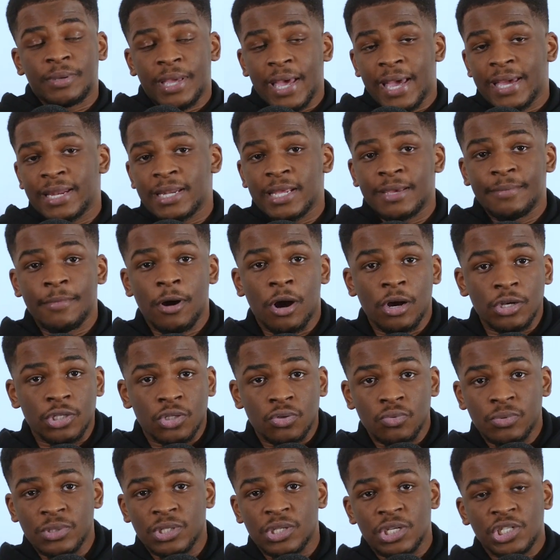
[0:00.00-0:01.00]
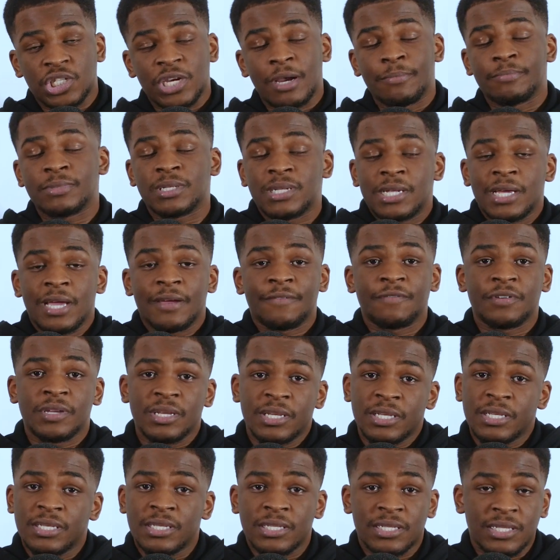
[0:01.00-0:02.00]
Getting Arsenal into the Champions League
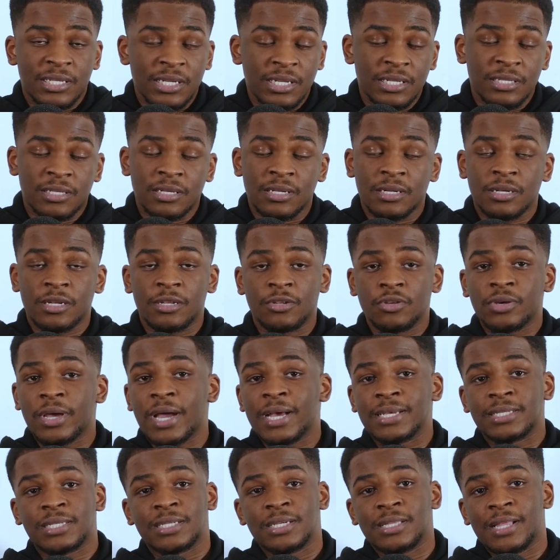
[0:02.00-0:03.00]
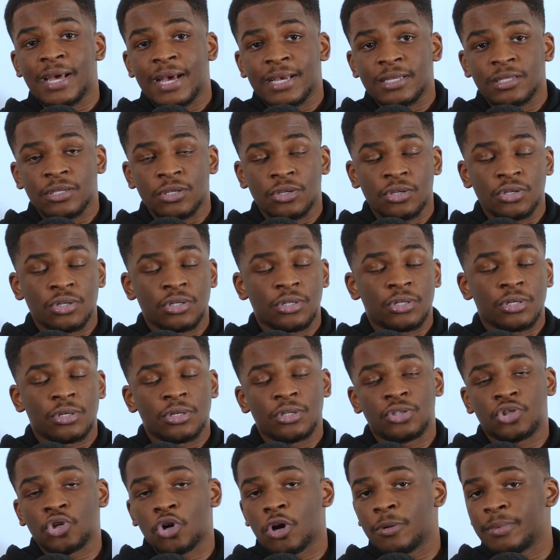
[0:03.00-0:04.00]
every season, did you guys see that as a good
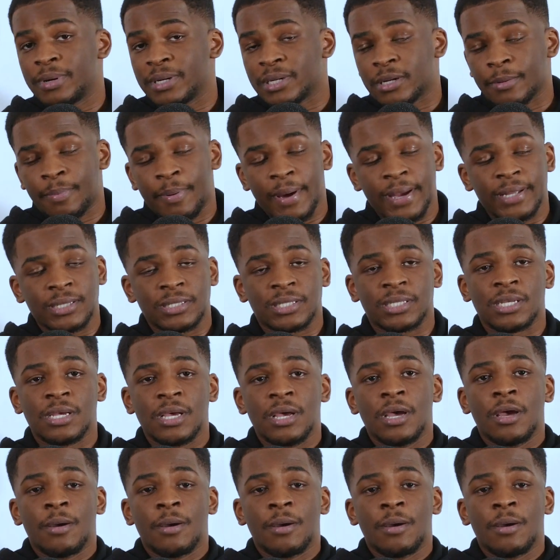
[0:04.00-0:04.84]
job? It depends.